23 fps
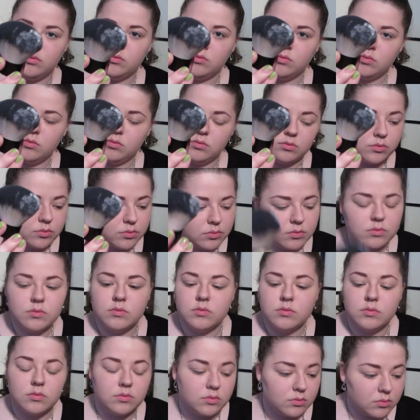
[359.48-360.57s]
people
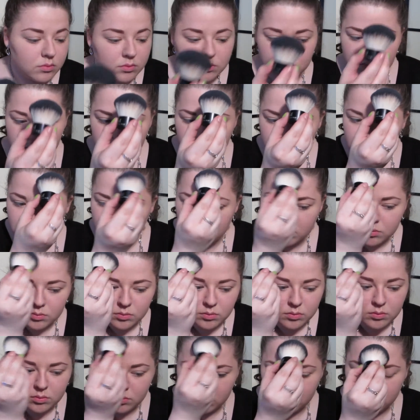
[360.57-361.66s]
to use another
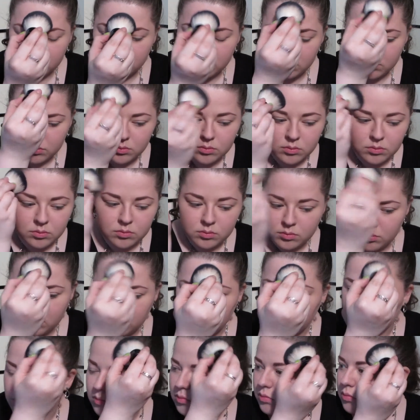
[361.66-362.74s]
powder since I used a
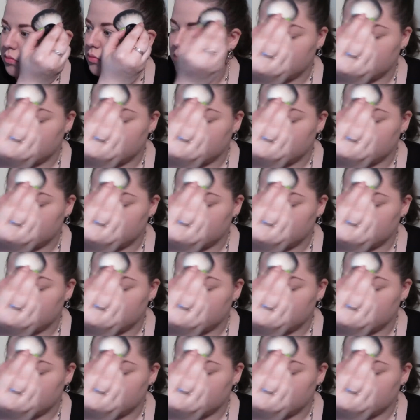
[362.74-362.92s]
powder to